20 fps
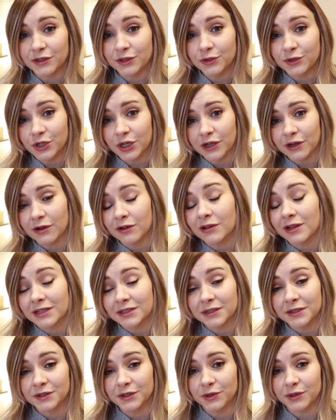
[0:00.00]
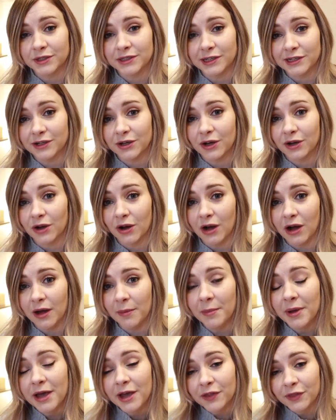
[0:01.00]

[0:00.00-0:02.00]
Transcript: do check out glassesusa.com.